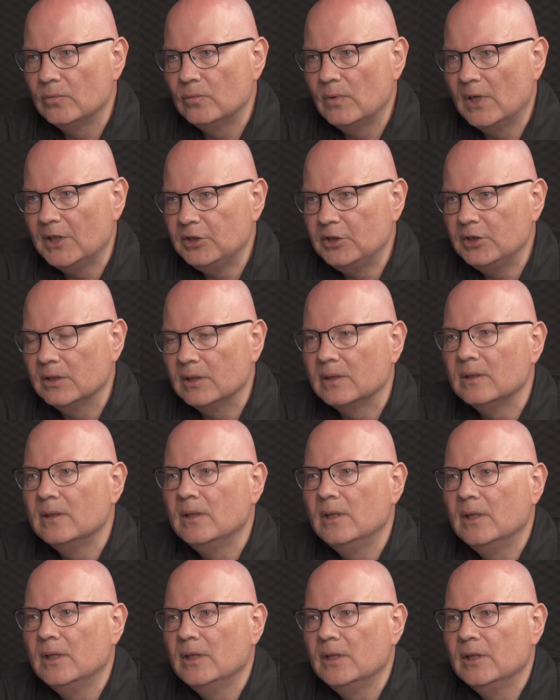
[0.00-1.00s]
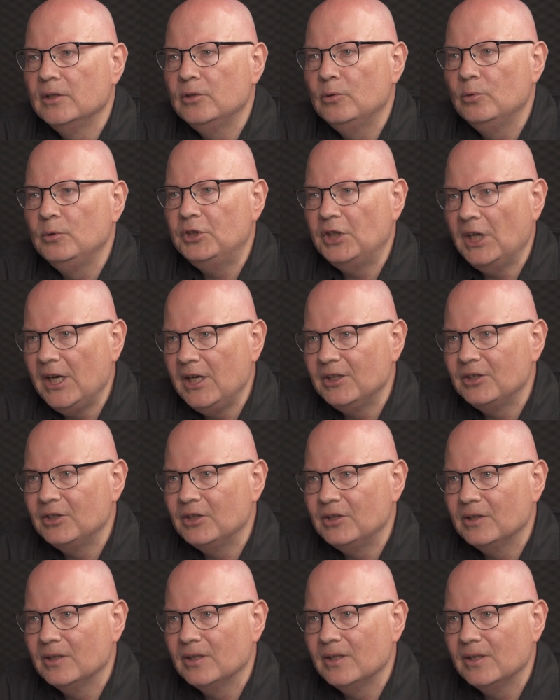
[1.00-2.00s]
Russia to
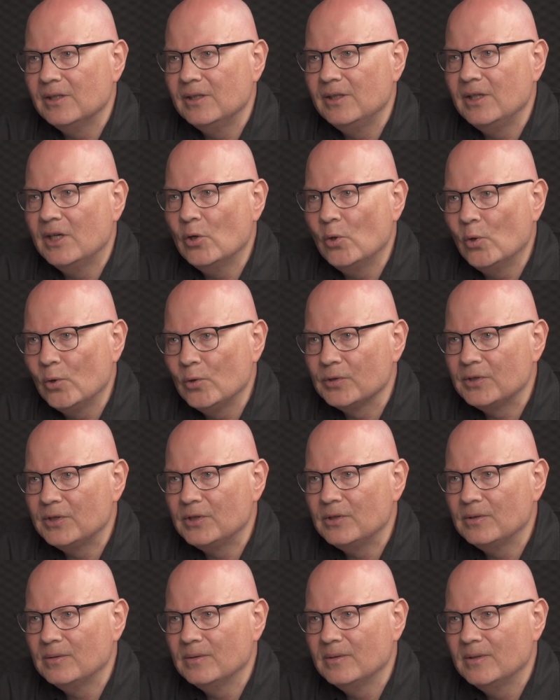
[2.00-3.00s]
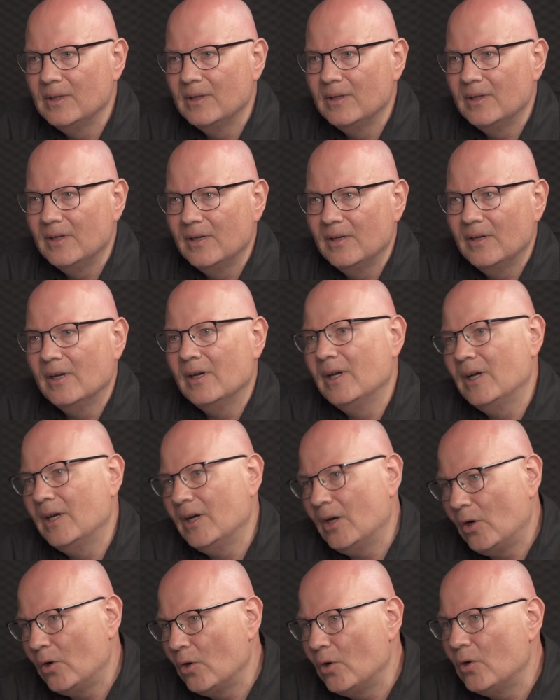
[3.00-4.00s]
change the course,
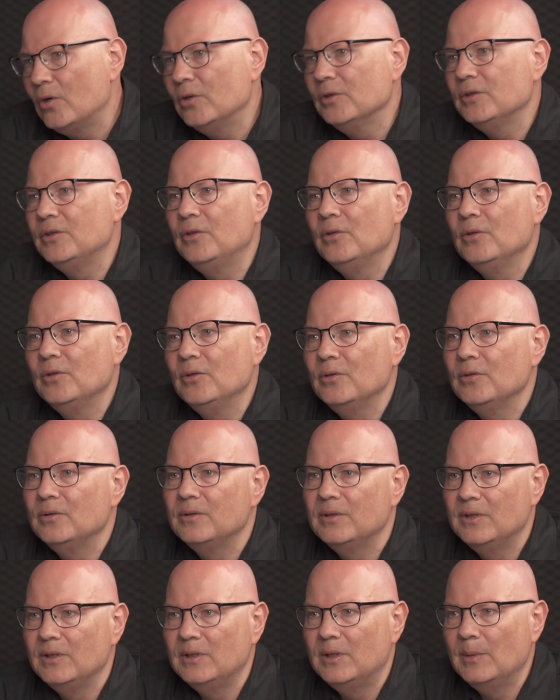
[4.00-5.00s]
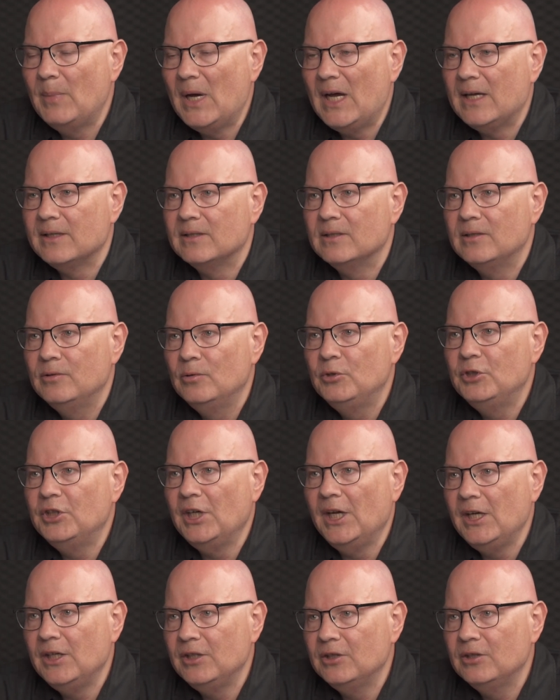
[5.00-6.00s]
or to the best, to
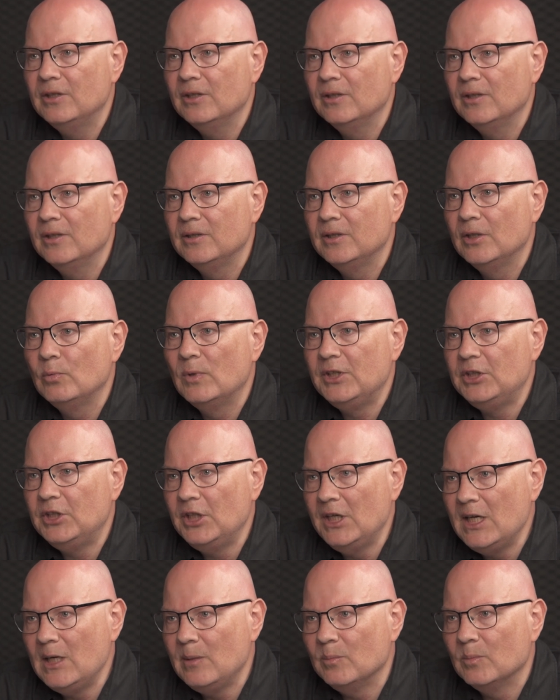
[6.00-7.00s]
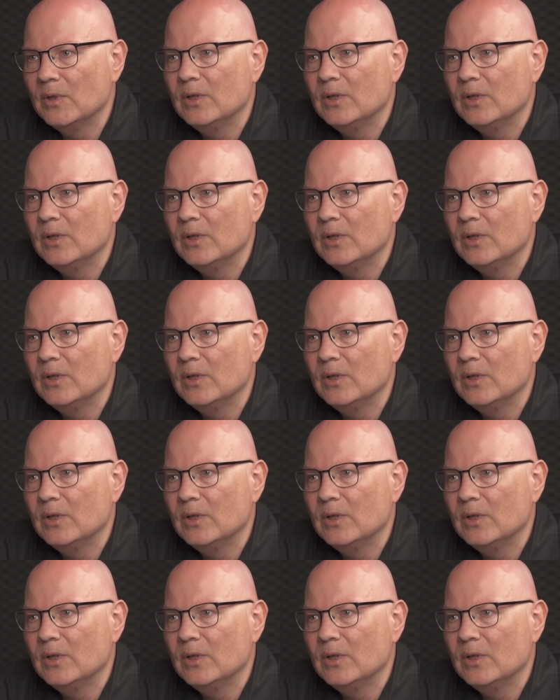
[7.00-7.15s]
change the regime,